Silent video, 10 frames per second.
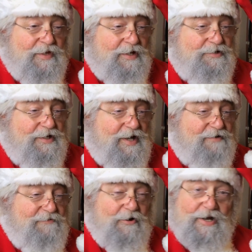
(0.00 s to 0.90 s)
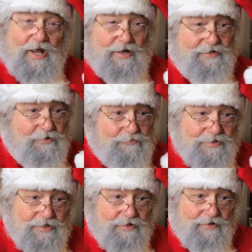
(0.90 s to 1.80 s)
She had a very high
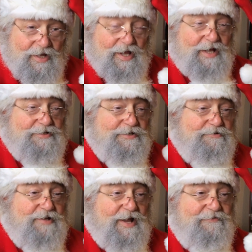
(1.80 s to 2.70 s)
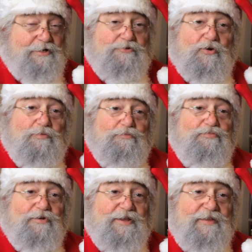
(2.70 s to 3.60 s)
temperature, and she was having trouble
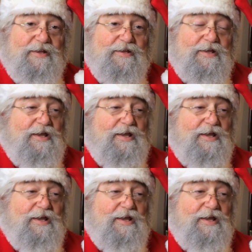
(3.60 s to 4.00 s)
breathing.